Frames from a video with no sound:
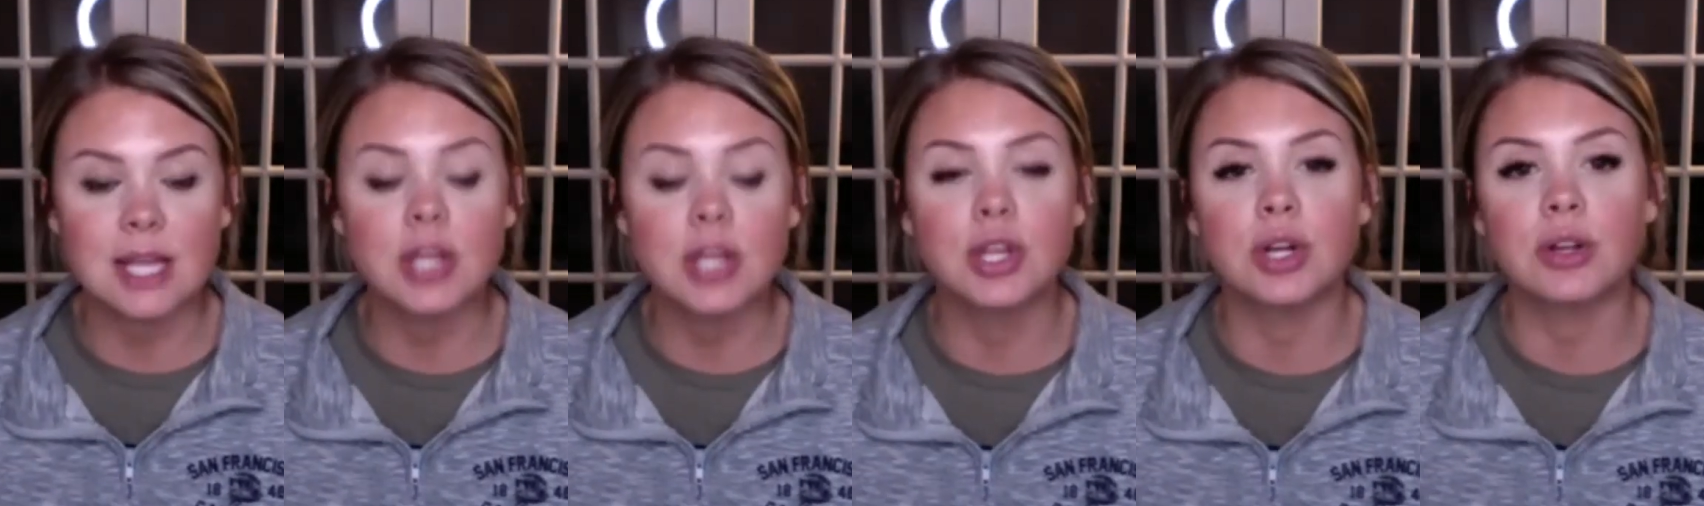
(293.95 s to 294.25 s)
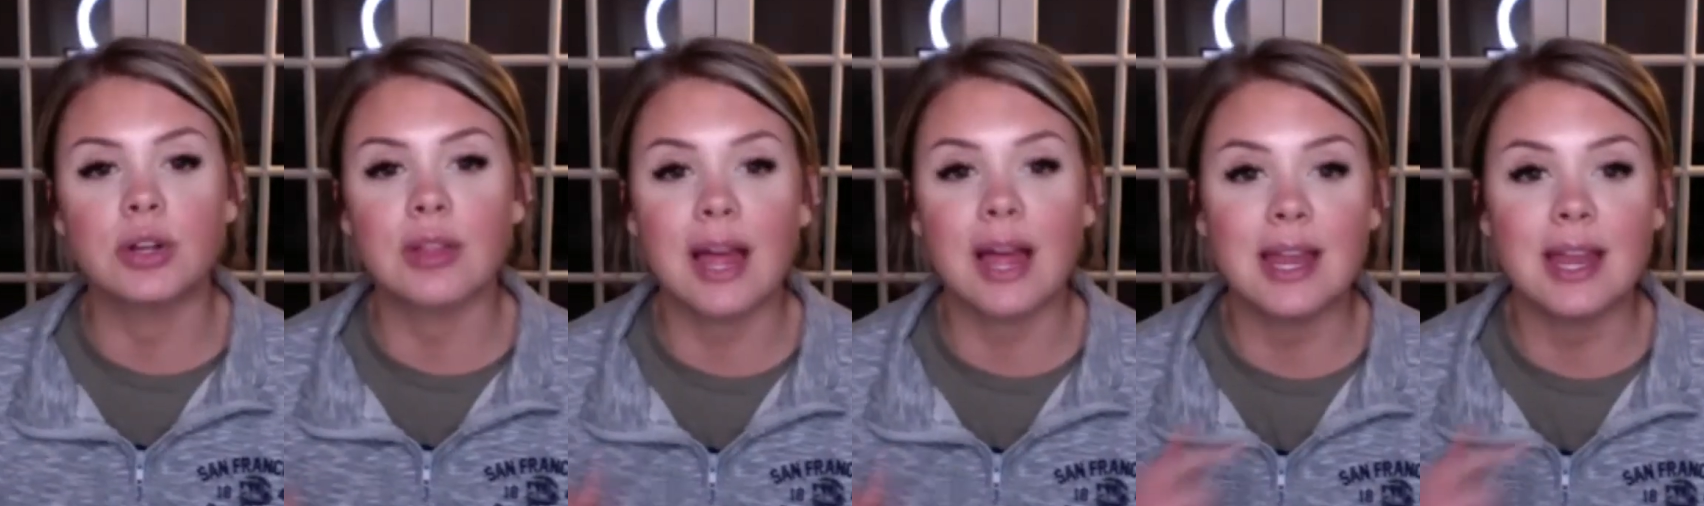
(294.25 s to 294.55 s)
And
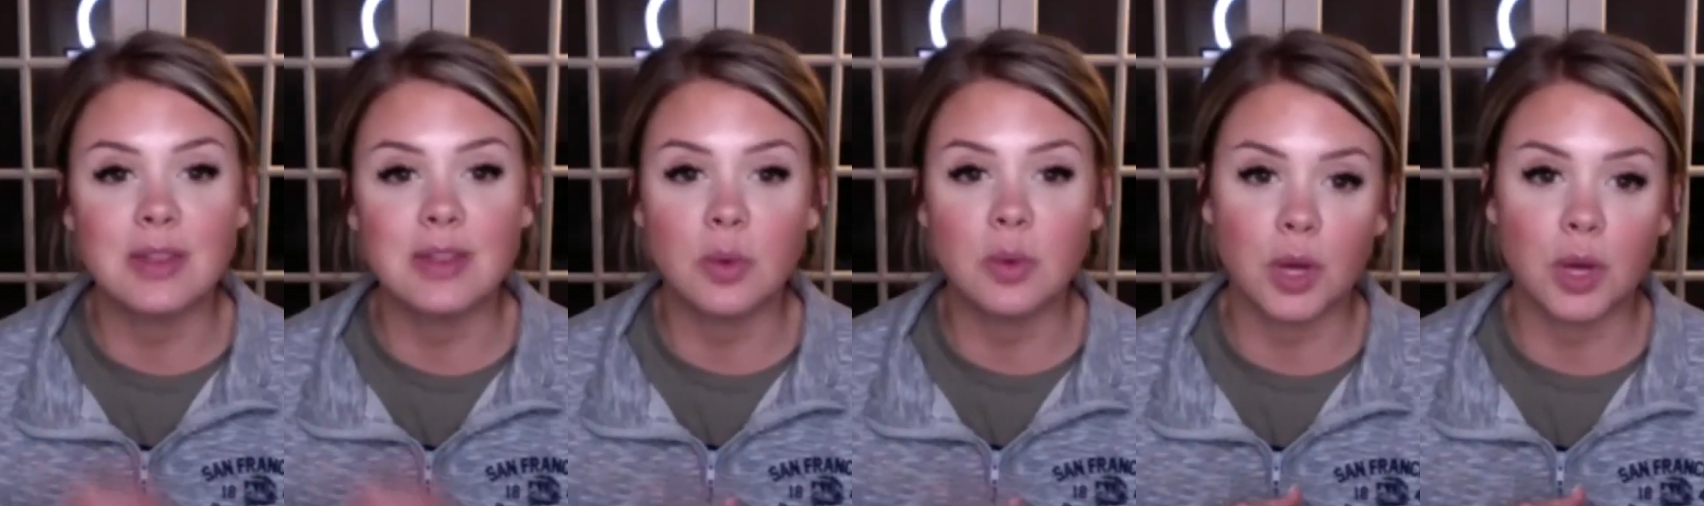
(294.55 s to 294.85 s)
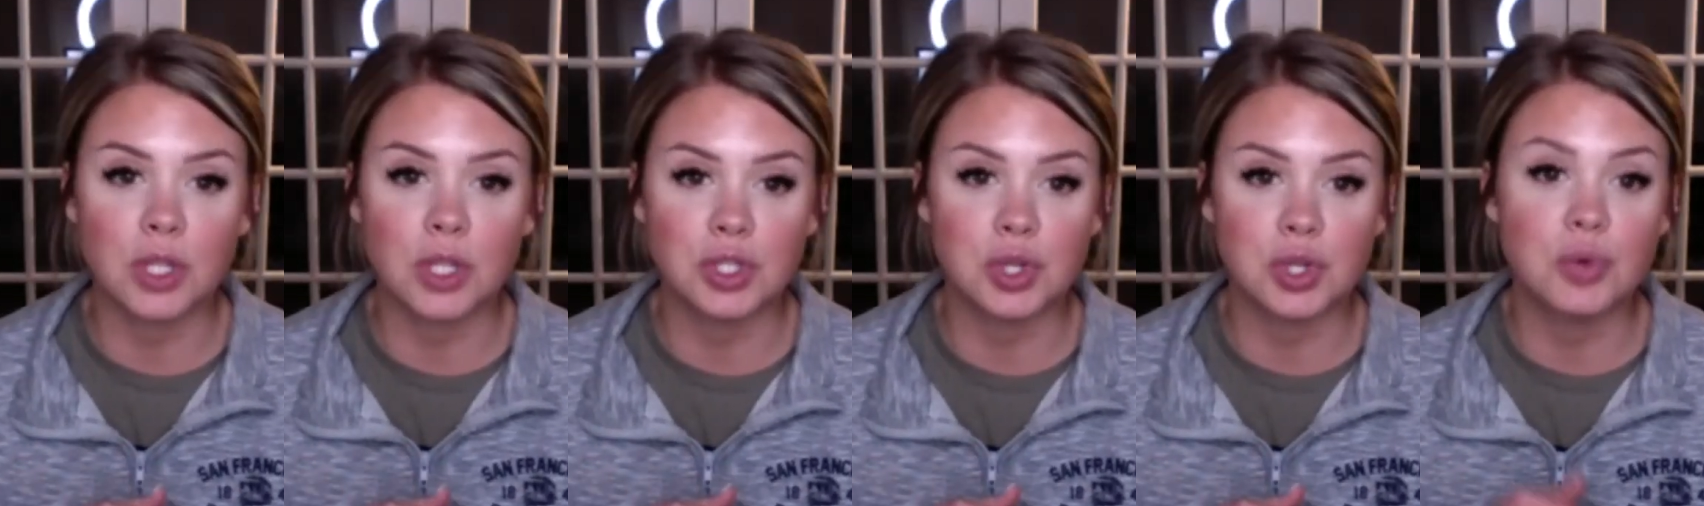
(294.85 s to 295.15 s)
you're letting the
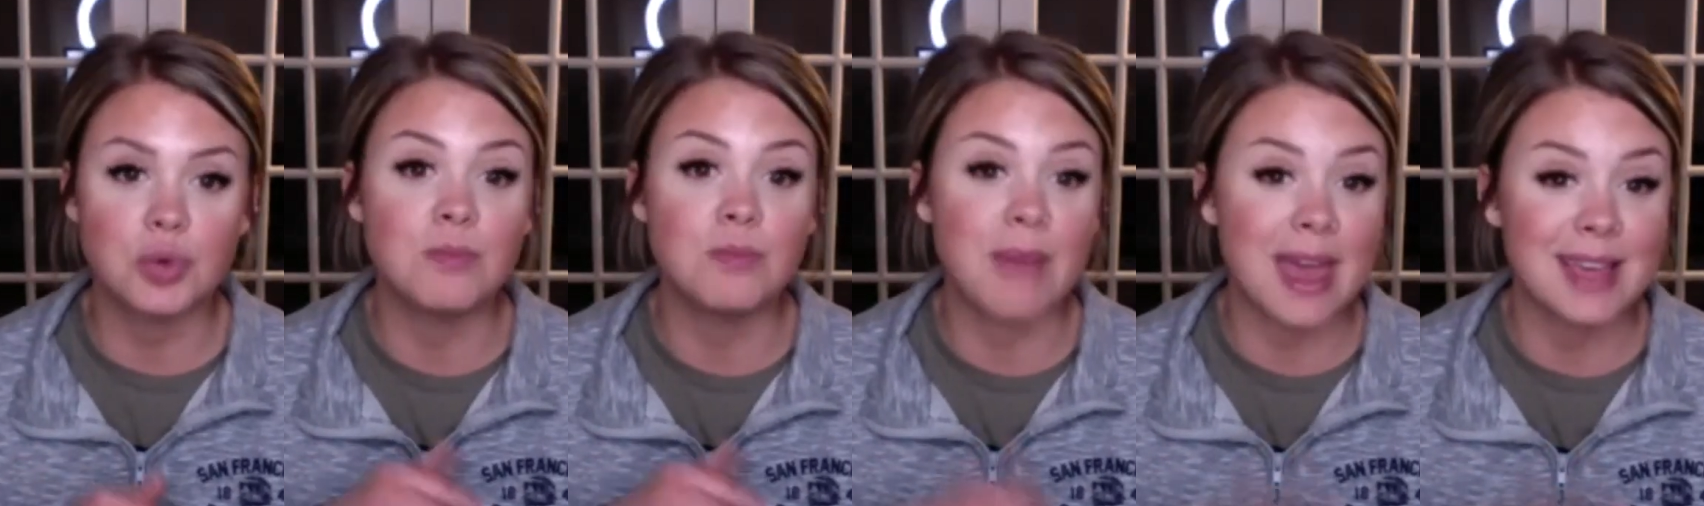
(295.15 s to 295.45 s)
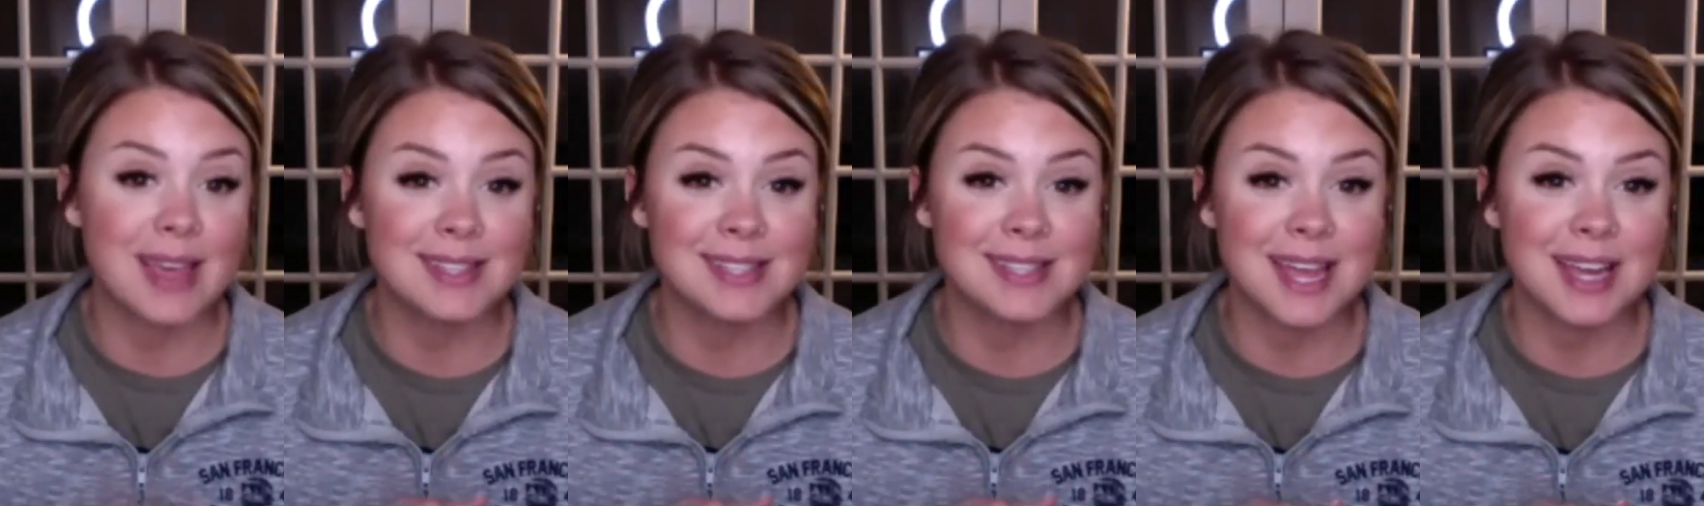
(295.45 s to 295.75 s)
ones who
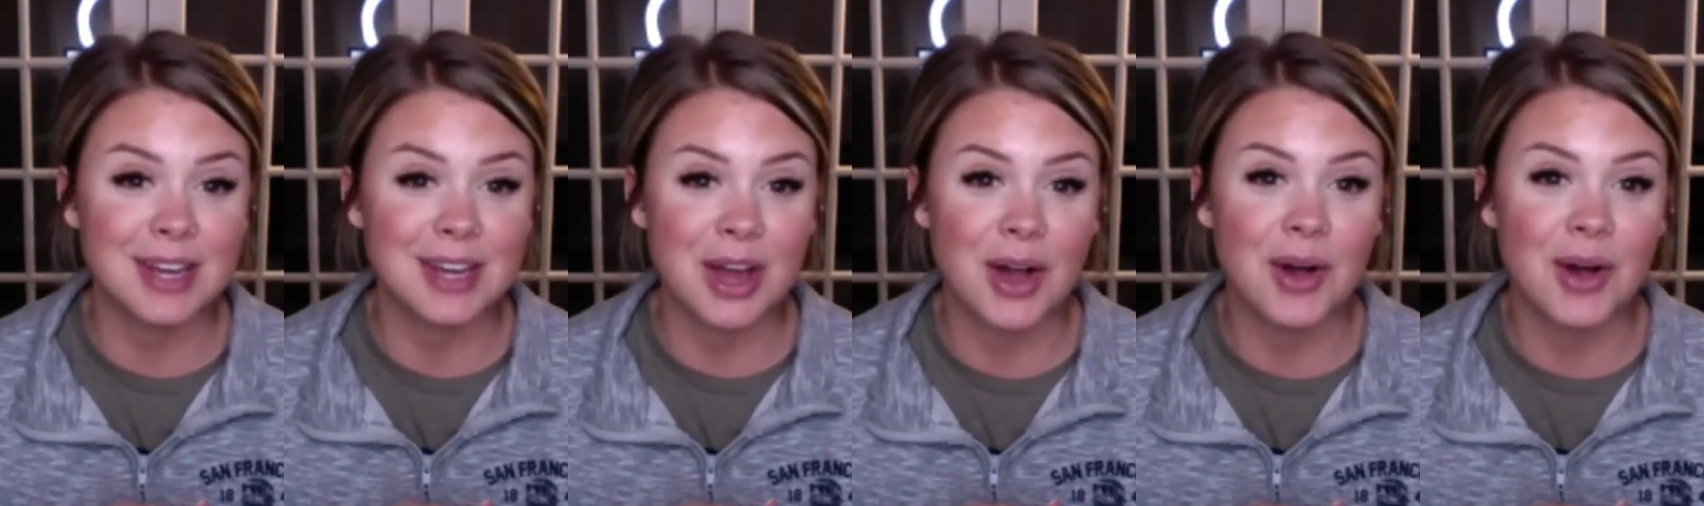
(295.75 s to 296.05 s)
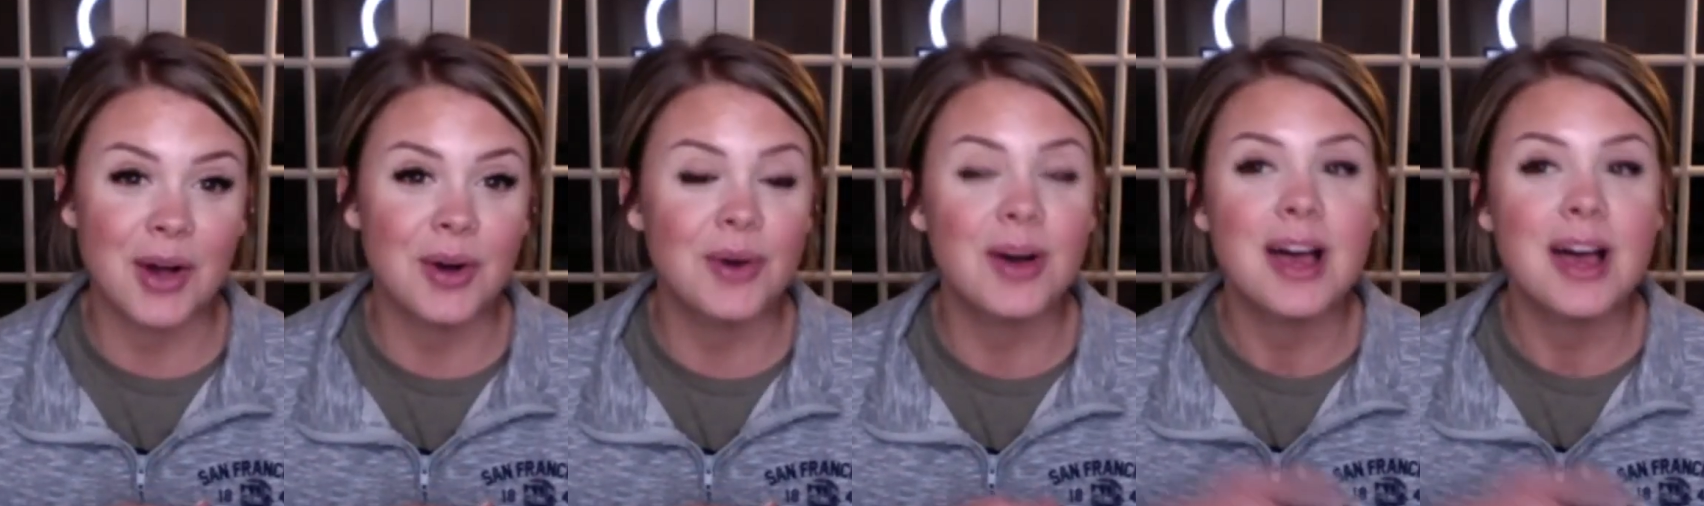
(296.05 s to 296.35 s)
may say
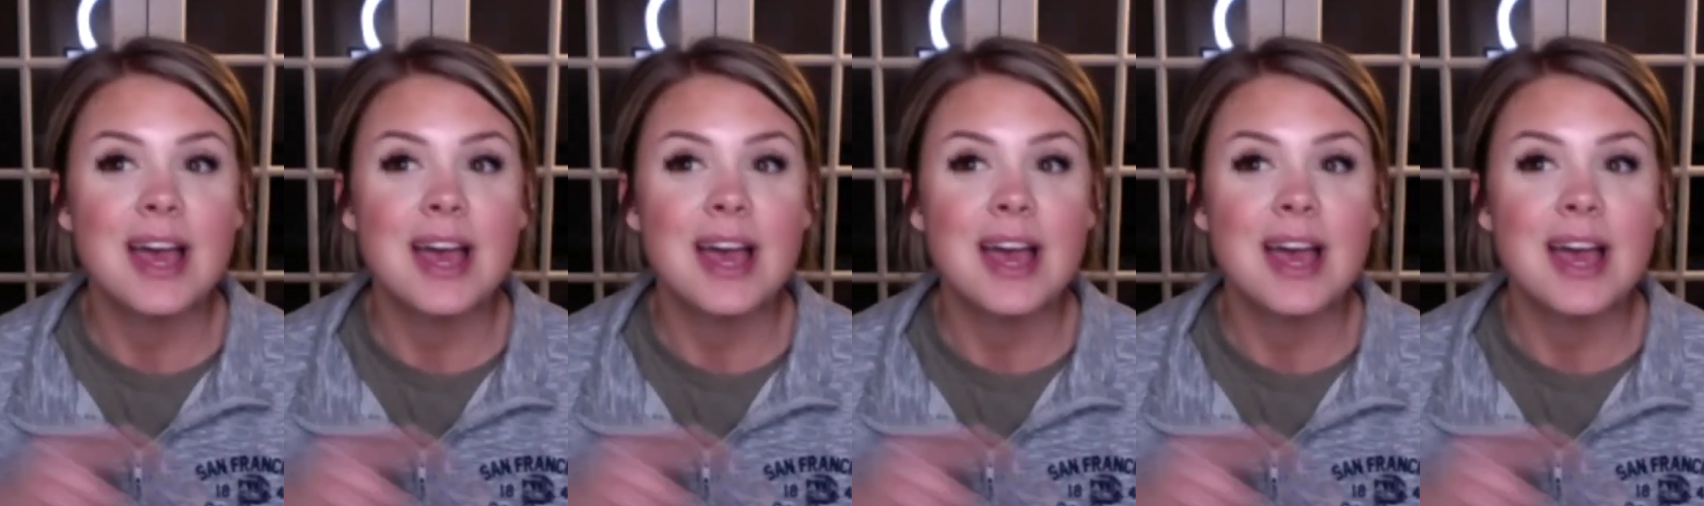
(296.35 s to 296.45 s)
no